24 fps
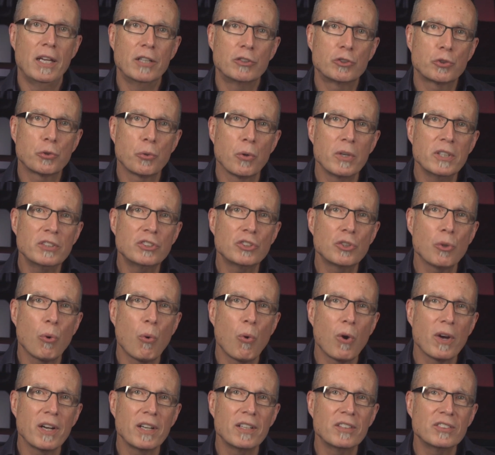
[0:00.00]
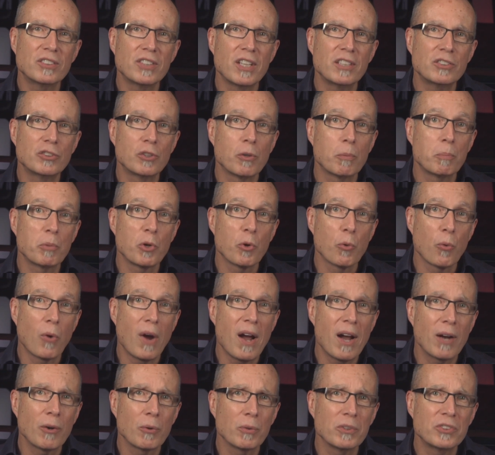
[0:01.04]
Entrenched organizational
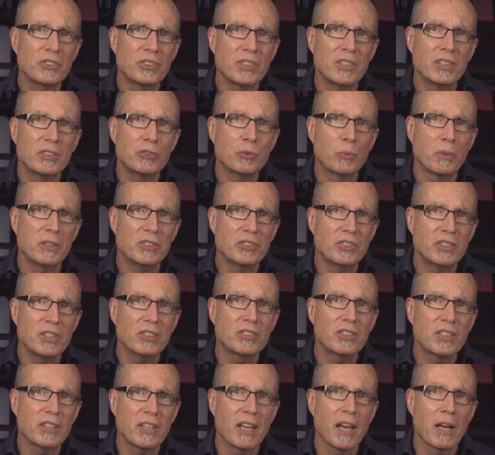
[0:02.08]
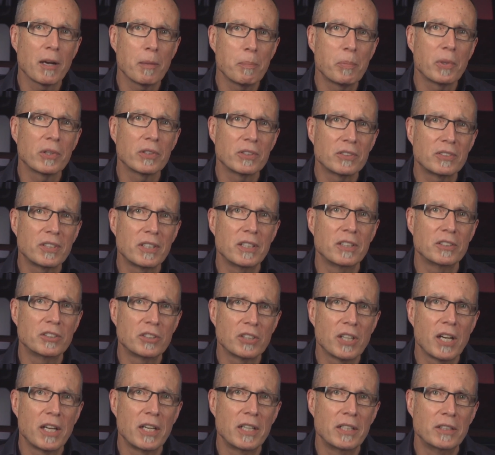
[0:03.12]
bureaucracies resist accountability and
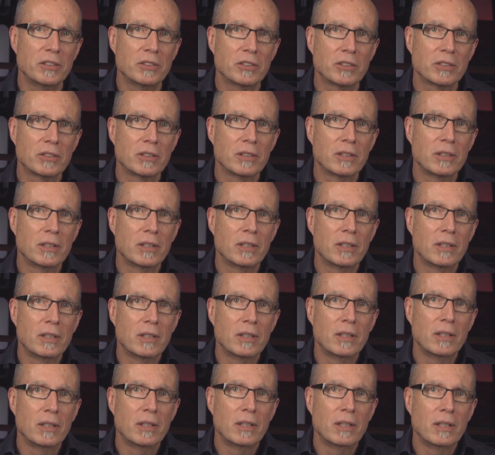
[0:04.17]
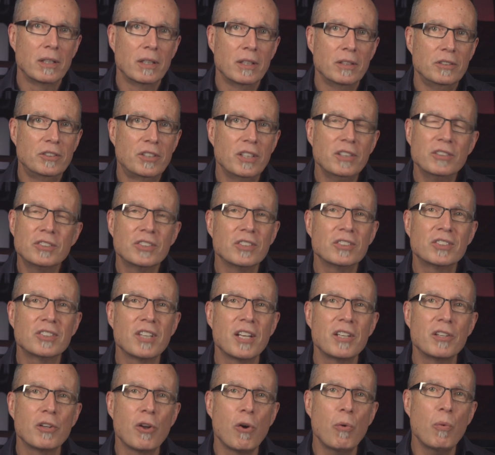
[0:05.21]
change. Jesus
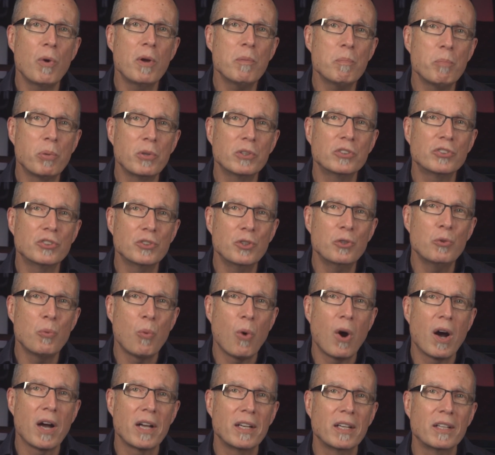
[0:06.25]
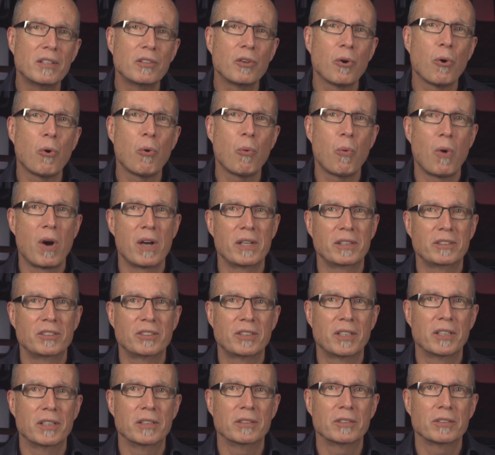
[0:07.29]
said no one puts new wine into old
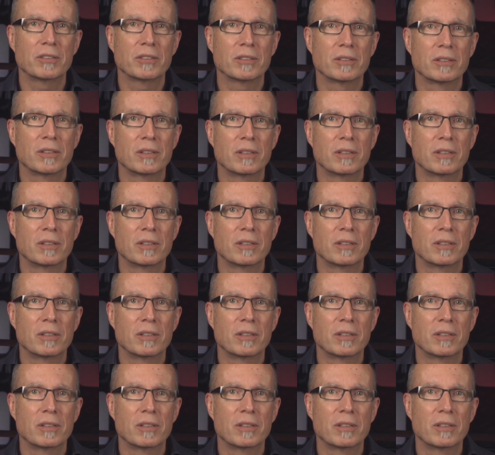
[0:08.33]
wineskins.